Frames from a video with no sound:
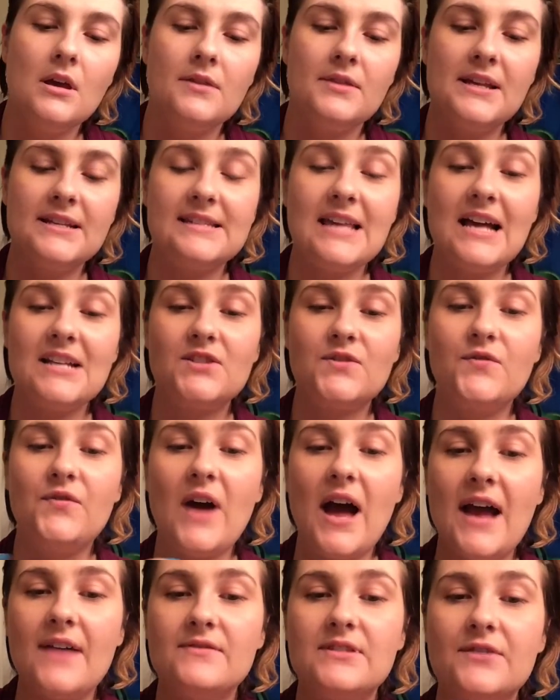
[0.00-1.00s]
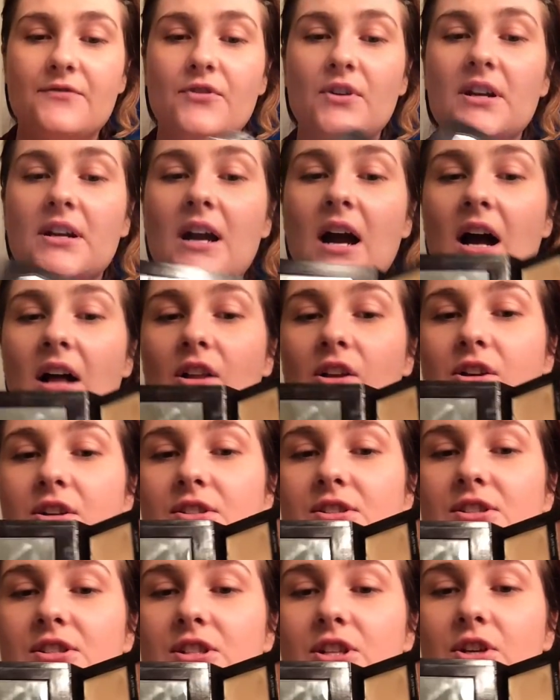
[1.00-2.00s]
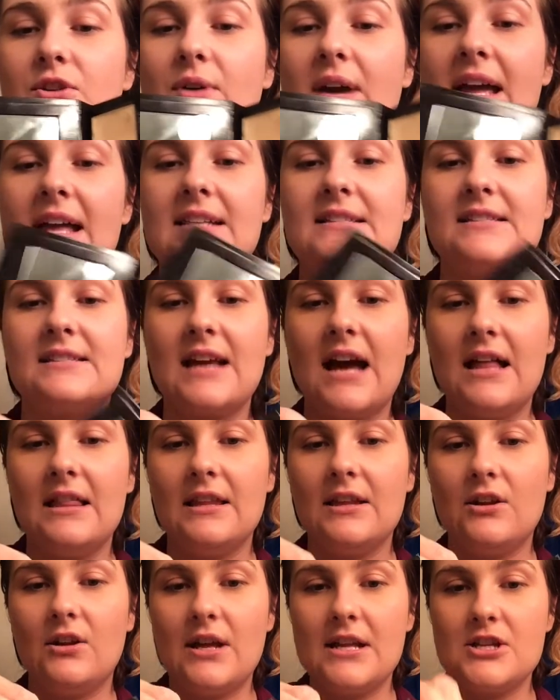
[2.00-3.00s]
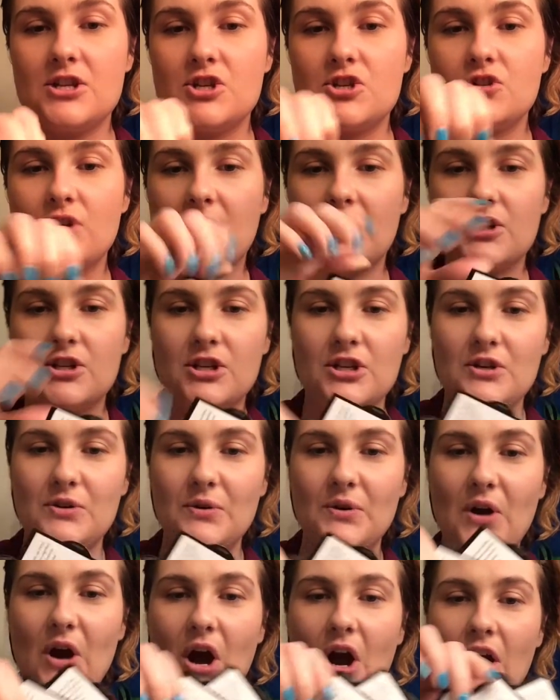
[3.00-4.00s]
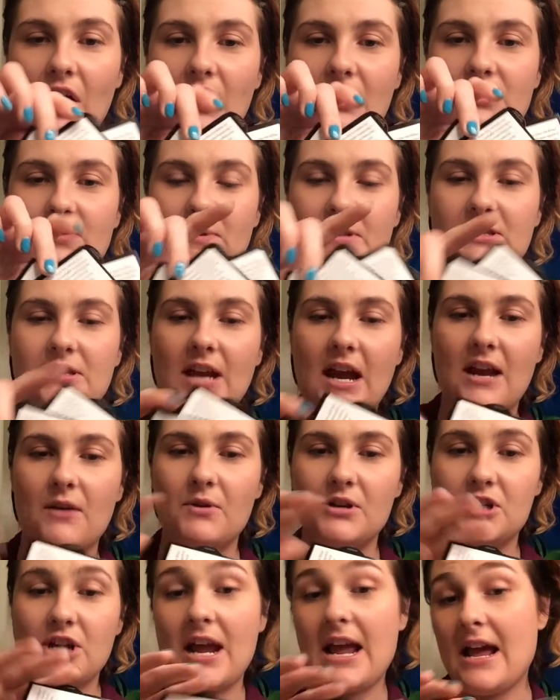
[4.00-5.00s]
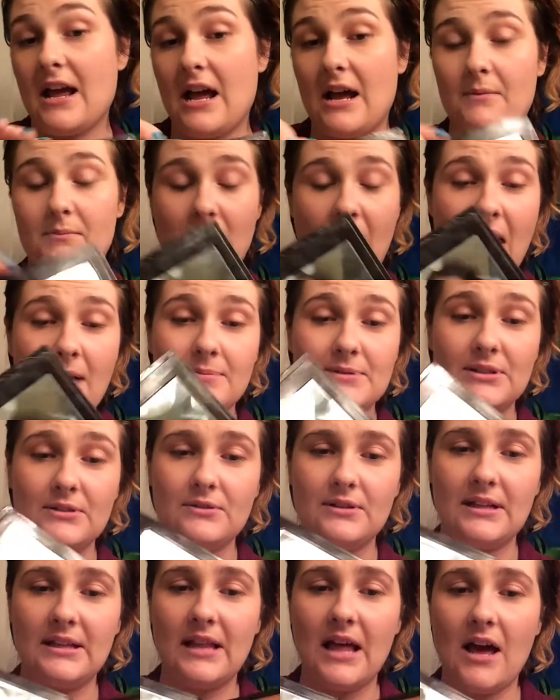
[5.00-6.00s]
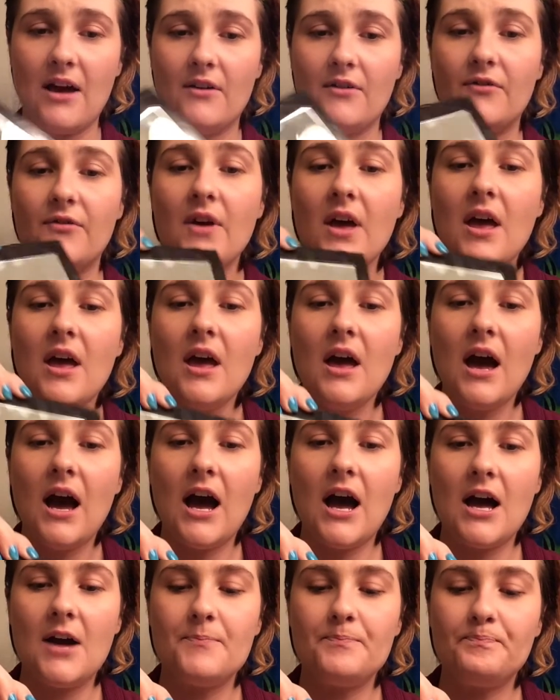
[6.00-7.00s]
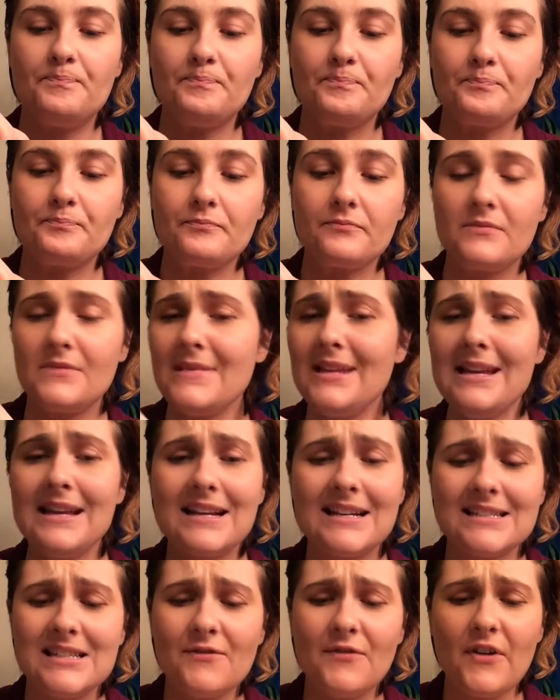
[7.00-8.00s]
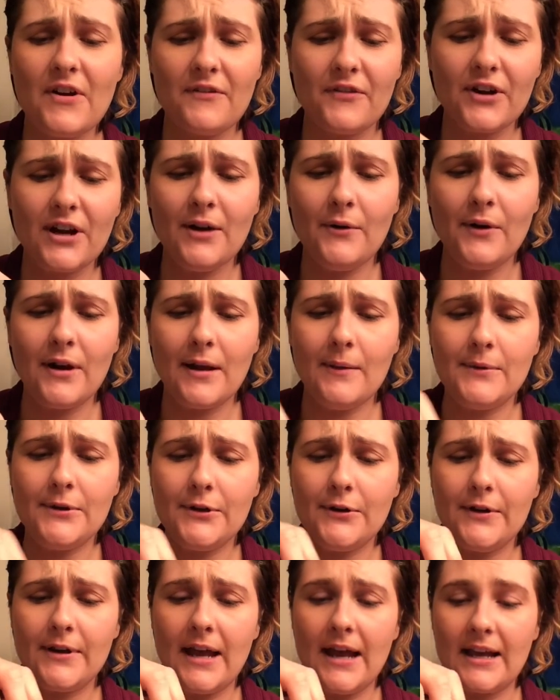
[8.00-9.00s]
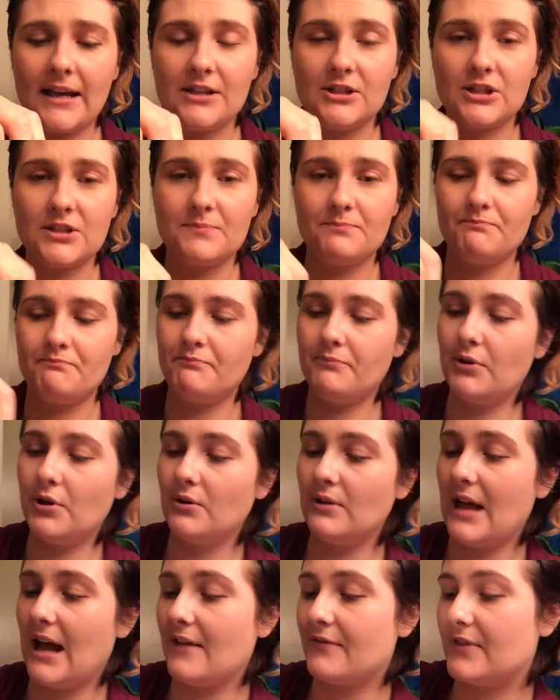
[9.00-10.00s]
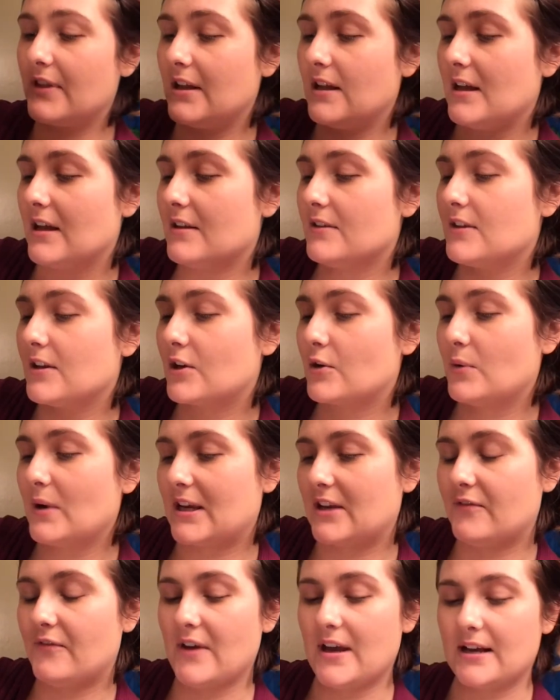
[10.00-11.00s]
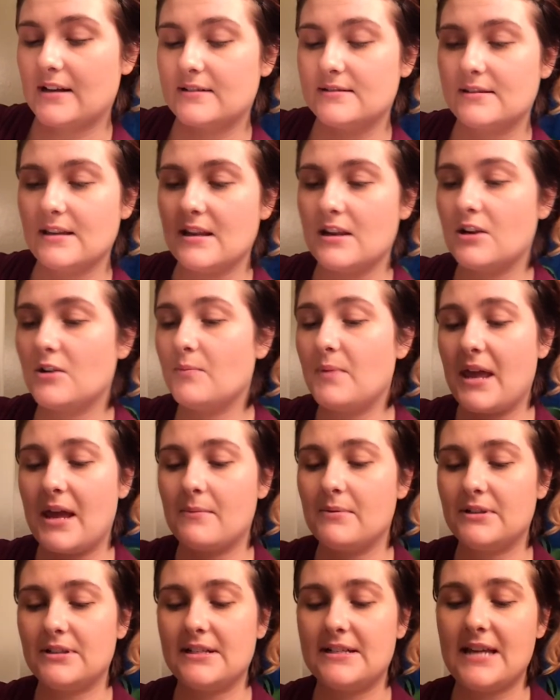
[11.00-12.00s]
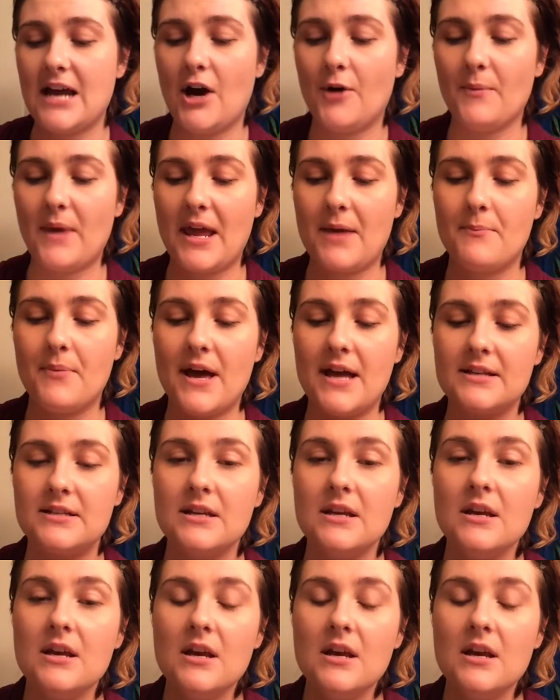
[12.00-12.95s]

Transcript: This has 5 different colors to it. It's got little instructional cards, which I absolutely love. Because if I forget what I'm doing, I can just pull out the quick fix and it'll be able to tell me. But